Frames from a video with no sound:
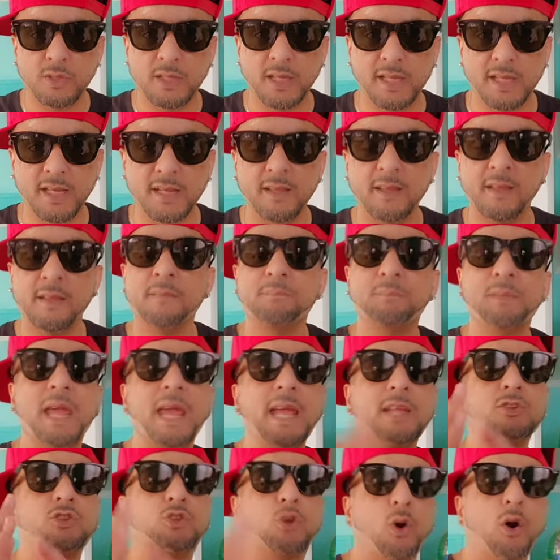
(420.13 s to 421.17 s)
get it?
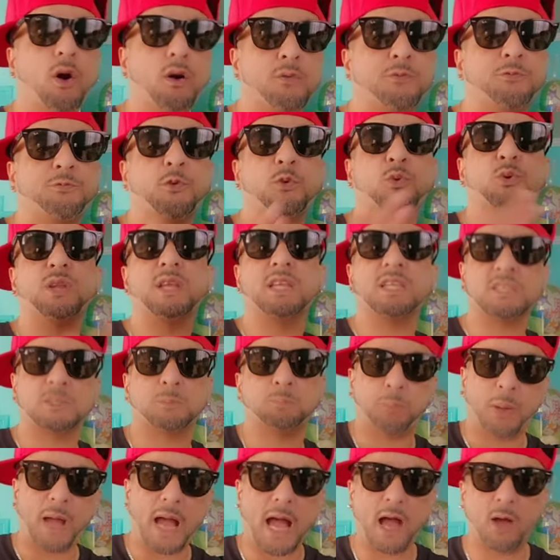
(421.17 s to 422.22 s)
And dog food is
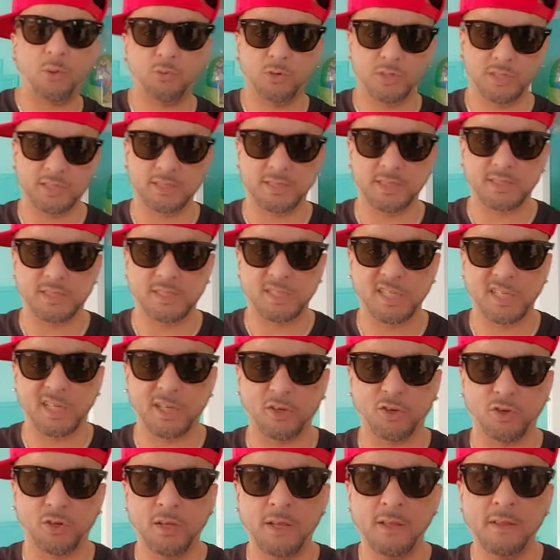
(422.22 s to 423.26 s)
power in the
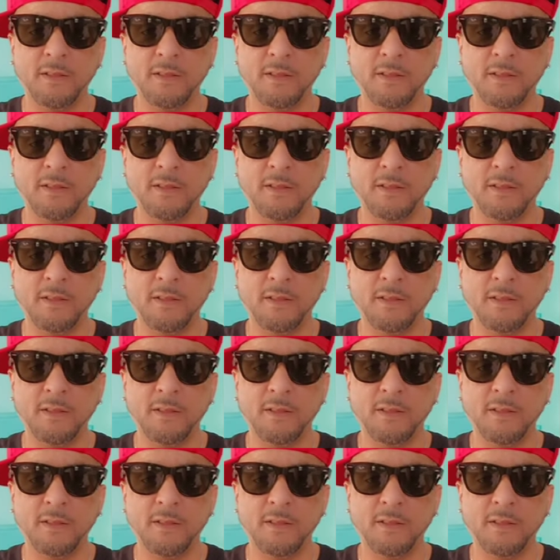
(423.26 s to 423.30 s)
jail.